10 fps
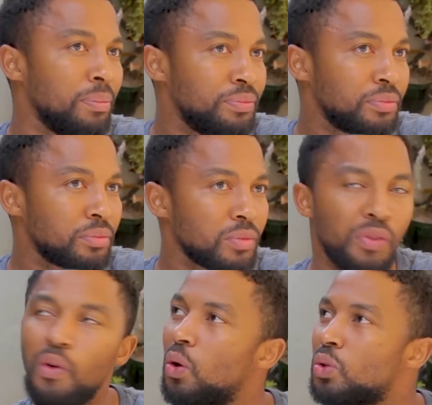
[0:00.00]
for
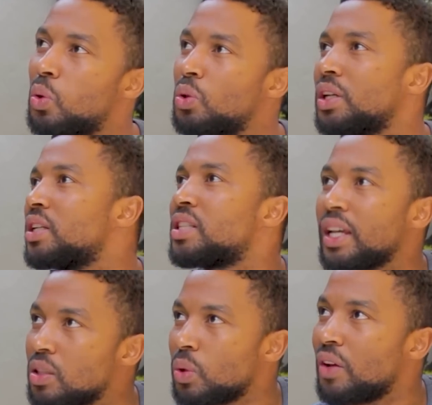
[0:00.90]
2-3 seconds, whatever
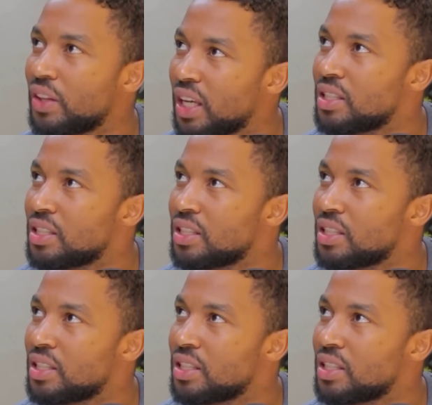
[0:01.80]
the case is.